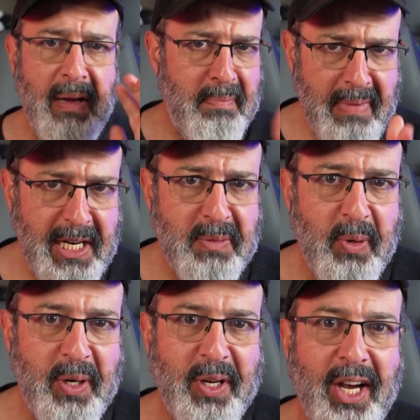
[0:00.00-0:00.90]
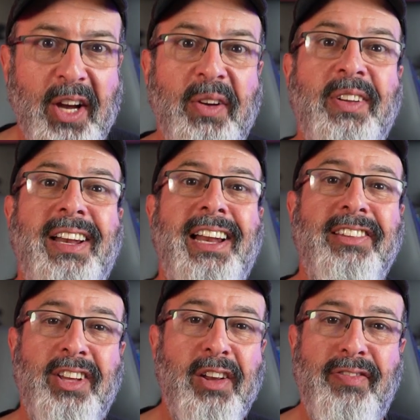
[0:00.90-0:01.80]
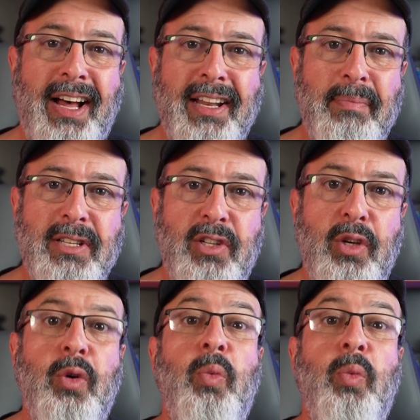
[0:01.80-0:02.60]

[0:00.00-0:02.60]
a bunch more to go. Let's go to file number 2,